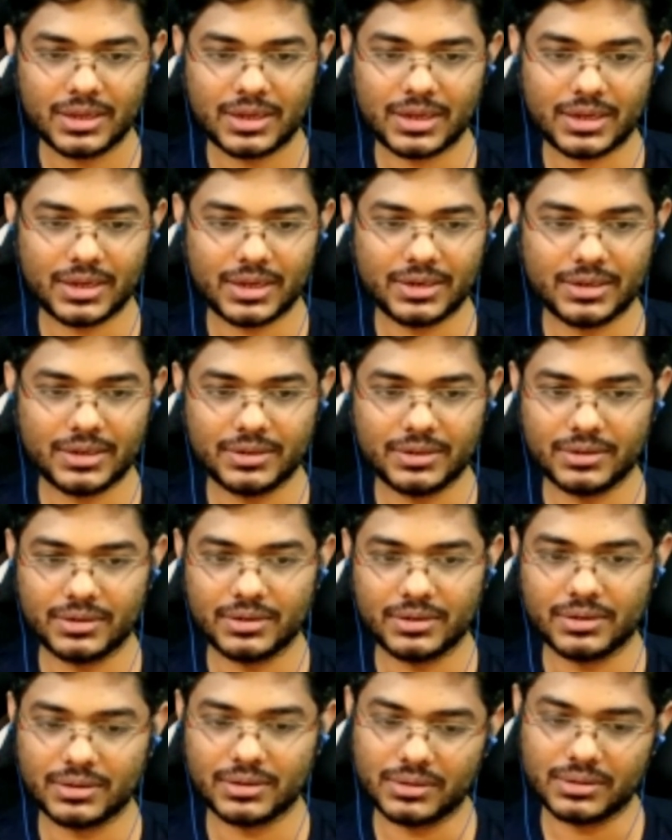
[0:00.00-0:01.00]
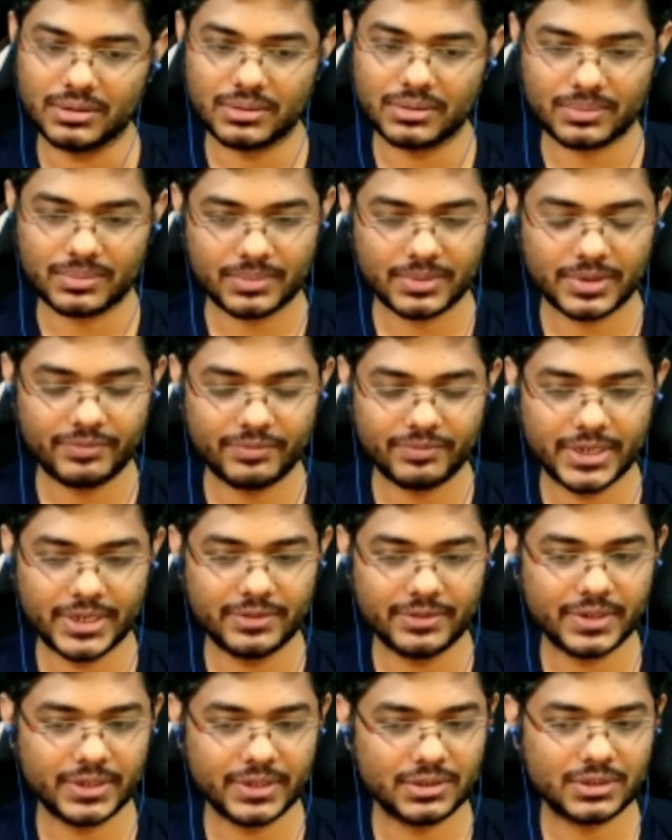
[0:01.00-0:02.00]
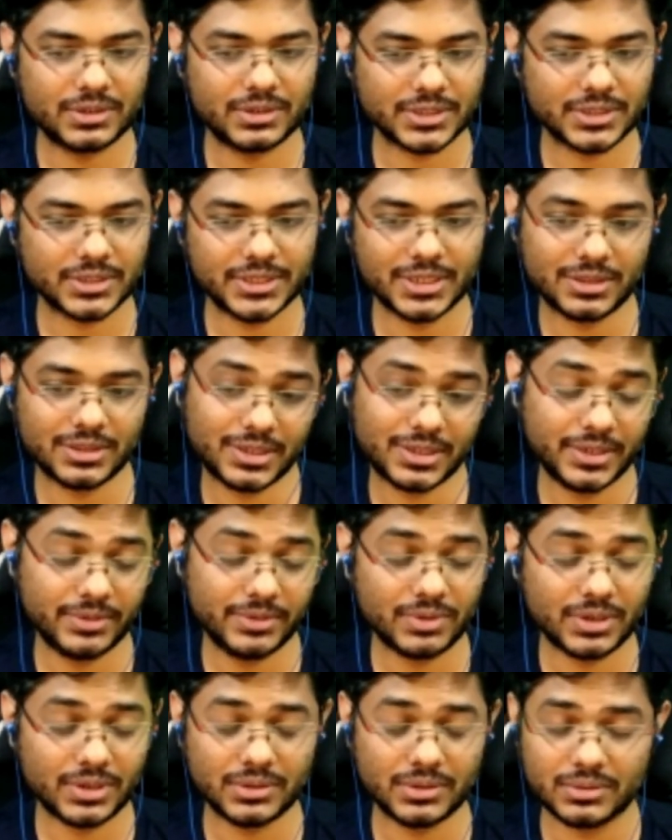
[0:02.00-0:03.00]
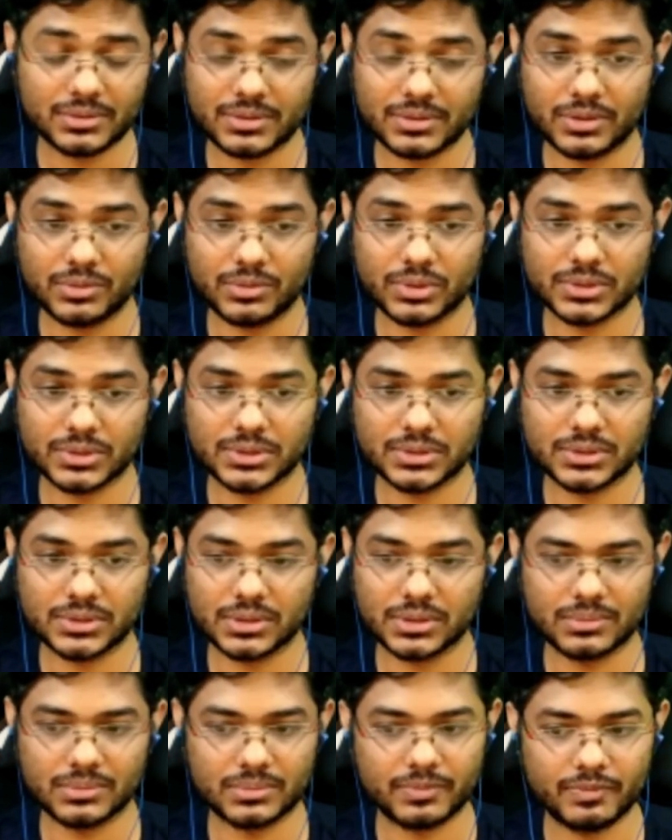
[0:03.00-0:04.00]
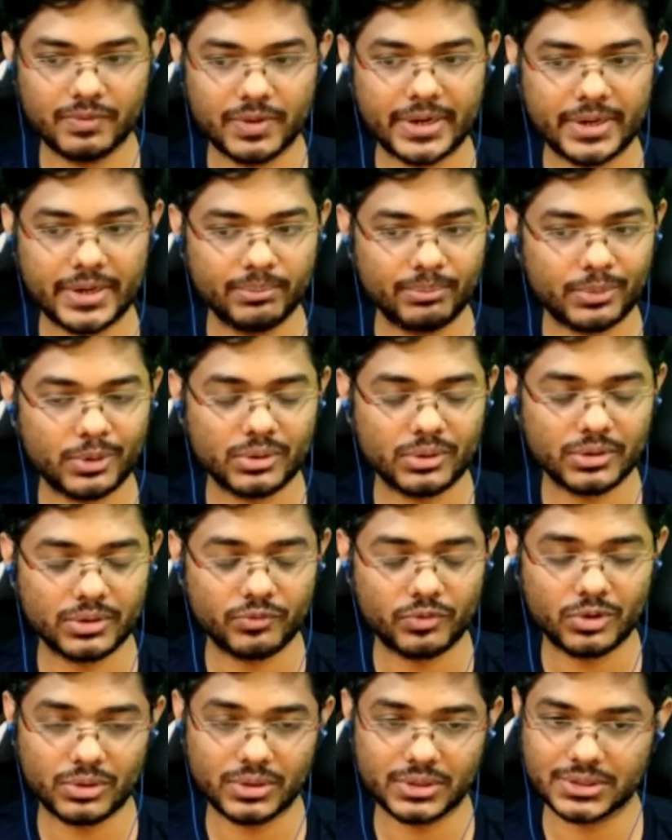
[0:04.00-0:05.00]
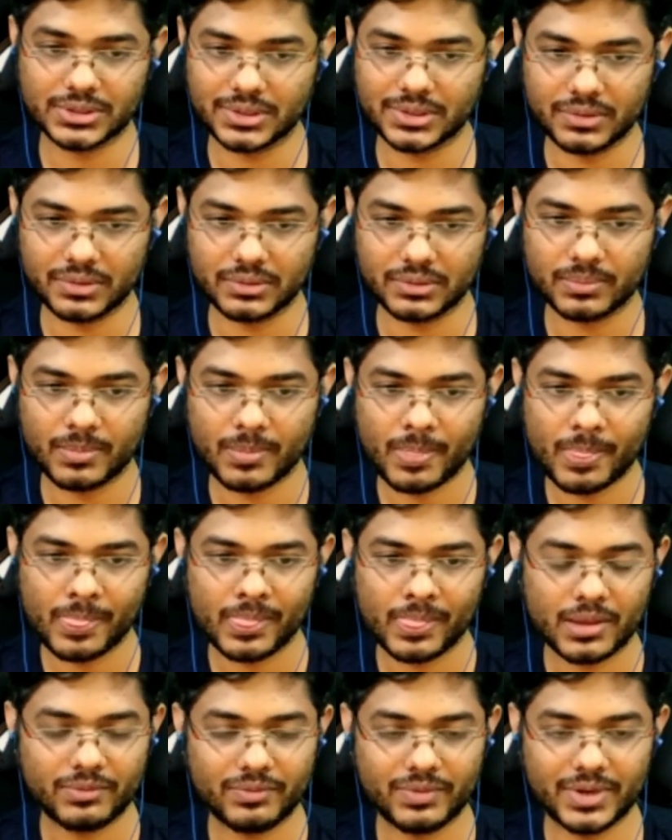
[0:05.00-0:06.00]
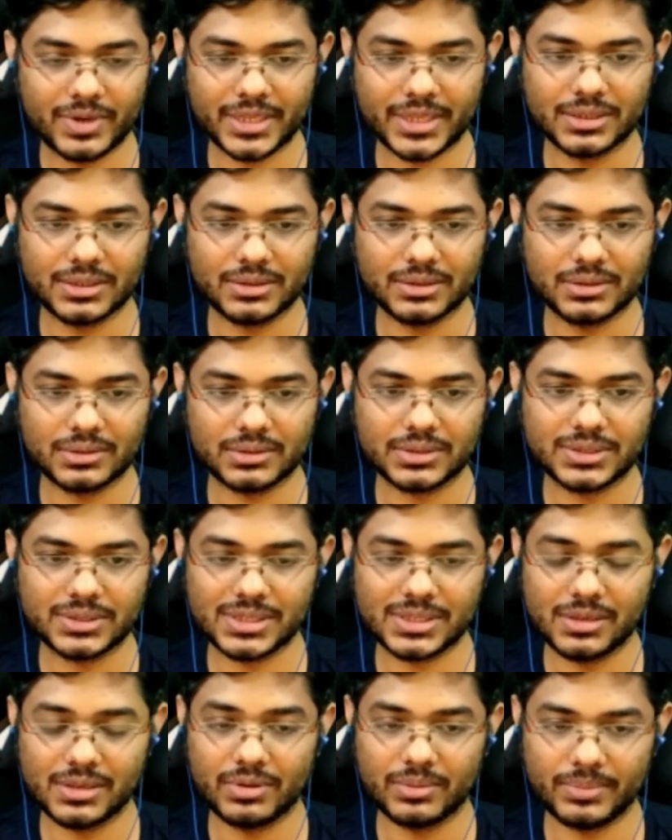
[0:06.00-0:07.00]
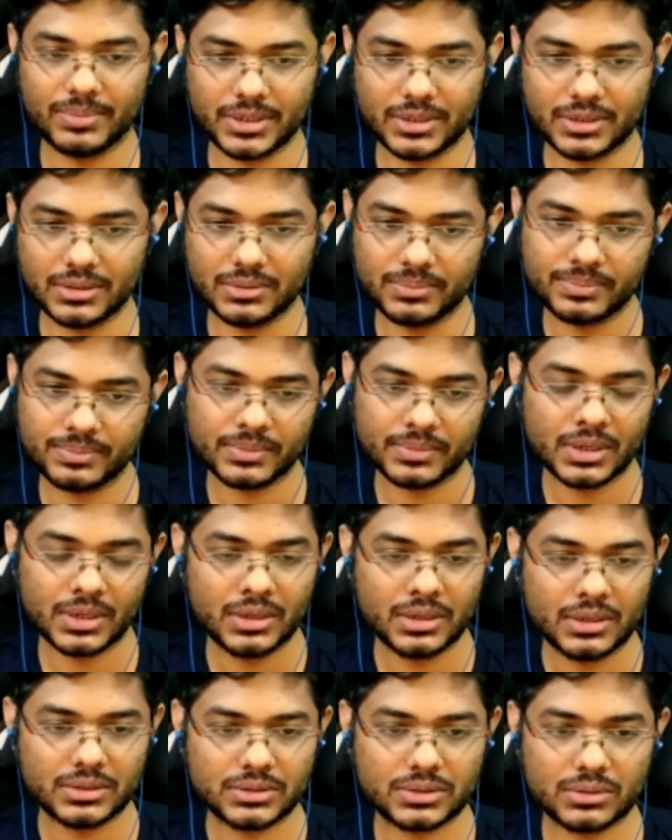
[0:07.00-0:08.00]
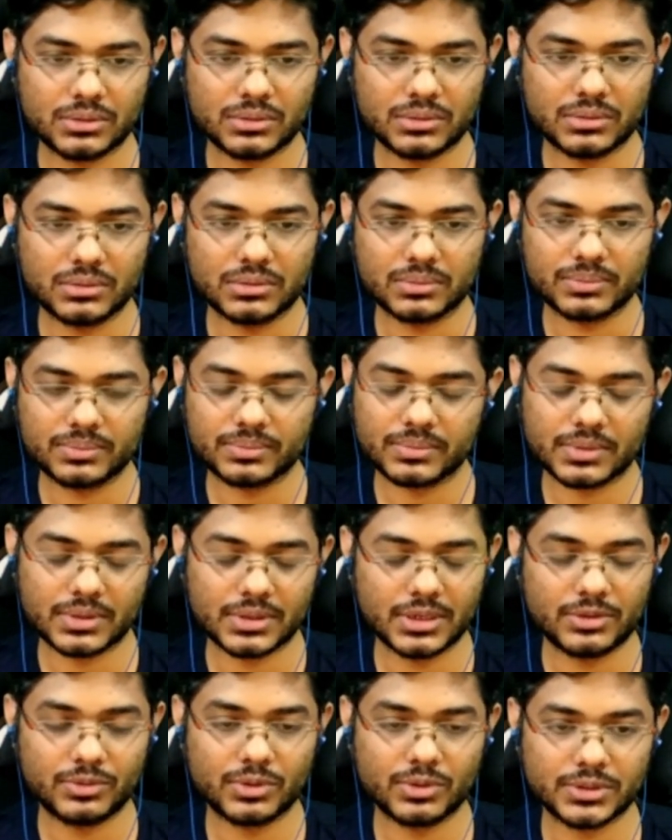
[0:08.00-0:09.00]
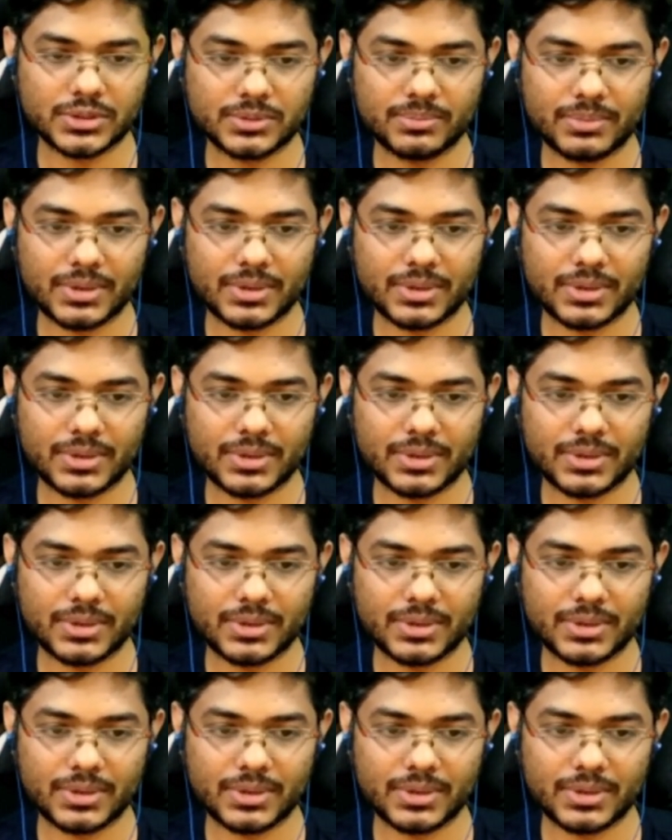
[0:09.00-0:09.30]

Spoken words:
And we defeated Russia 3-1. That was very important for us in winning the silver medal. So that was